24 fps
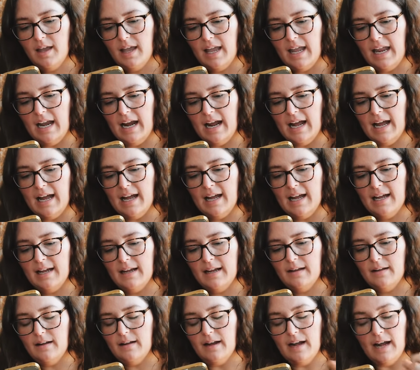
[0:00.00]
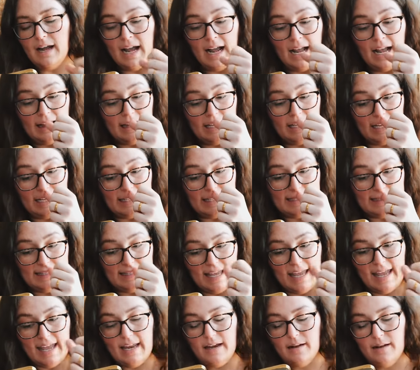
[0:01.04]
And I like I
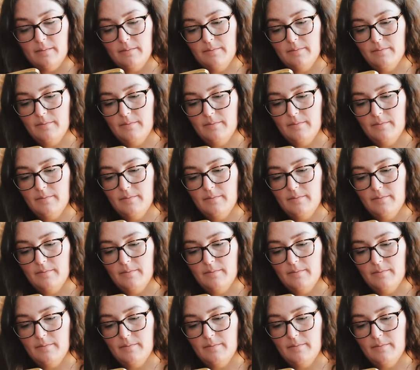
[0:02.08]
said,